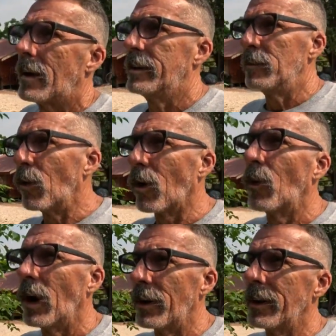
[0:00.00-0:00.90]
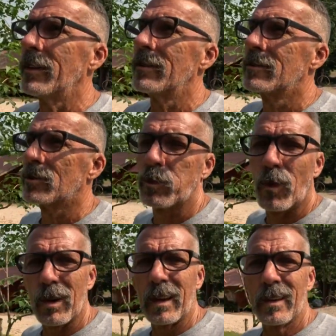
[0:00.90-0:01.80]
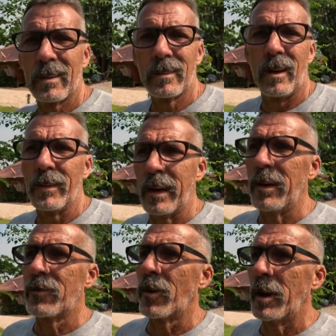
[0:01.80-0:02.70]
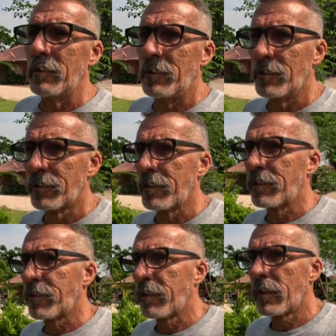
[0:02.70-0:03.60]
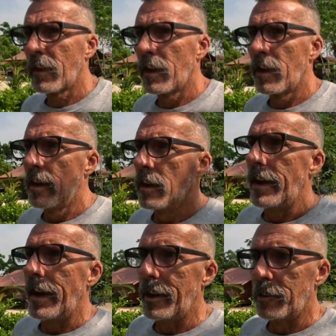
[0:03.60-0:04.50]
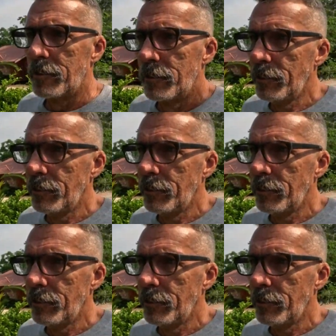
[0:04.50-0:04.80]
did more welding this morning on the A-frame, and